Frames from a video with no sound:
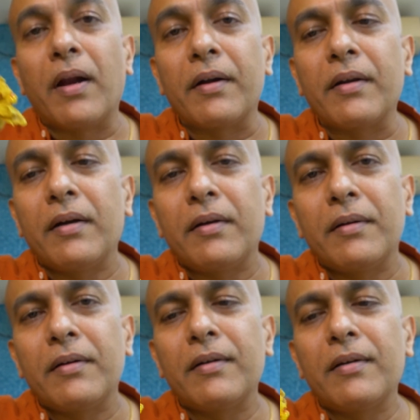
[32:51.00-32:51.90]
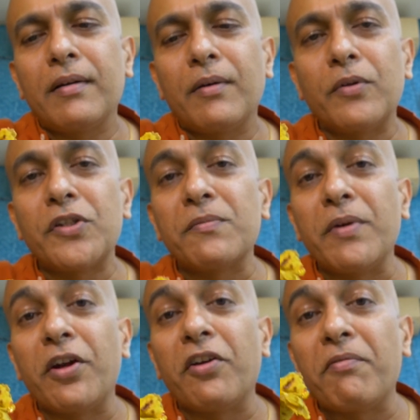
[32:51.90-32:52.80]
paratha, which is
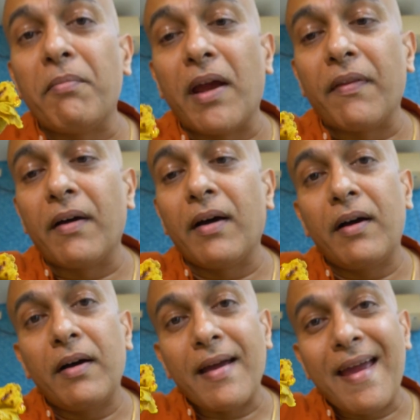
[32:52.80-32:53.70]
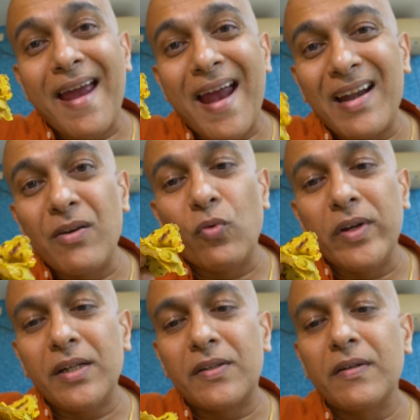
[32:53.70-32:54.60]
made of maida and
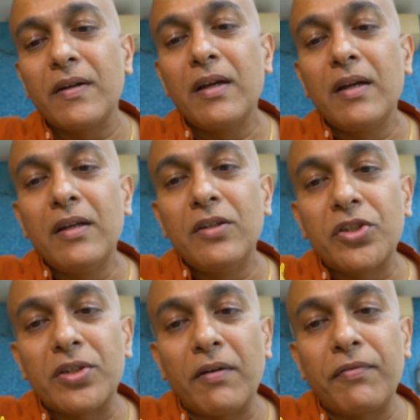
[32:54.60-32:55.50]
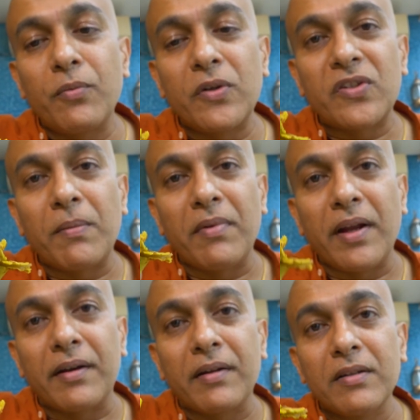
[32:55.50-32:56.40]
wheat, stuffed with some
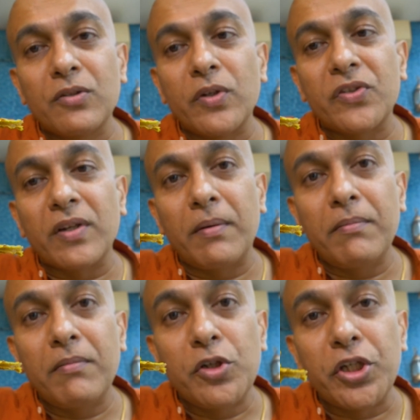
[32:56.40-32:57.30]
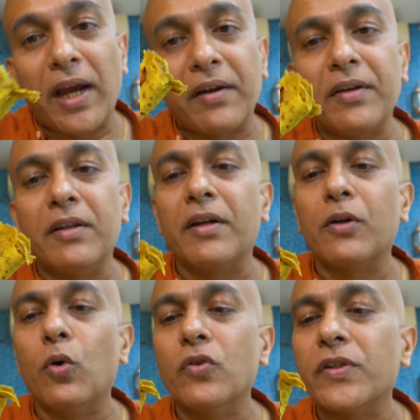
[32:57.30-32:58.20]
lentils, with some jaggery
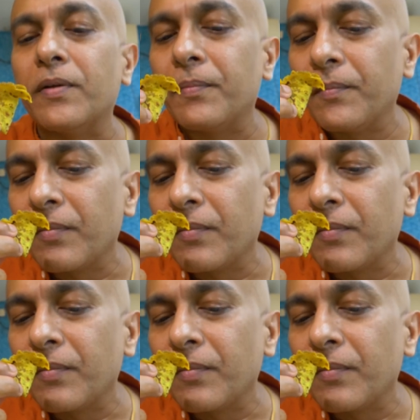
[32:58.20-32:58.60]
that goes in.